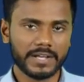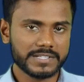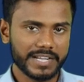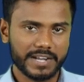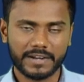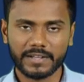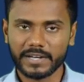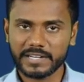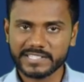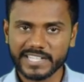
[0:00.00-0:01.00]
Second,
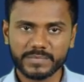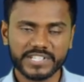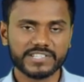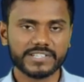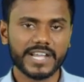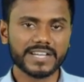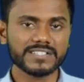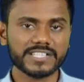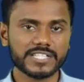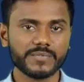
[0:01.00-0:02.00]
the same section
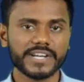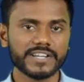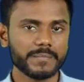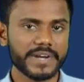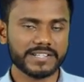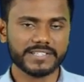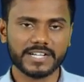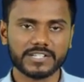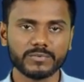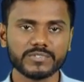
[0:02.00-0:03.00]
1961 Income Tax
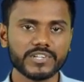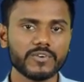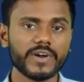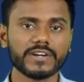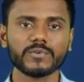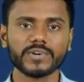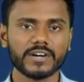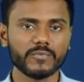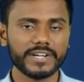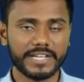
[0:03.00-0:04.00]
Act
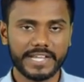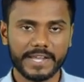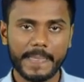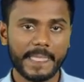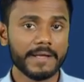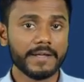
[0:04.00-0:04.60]
201A,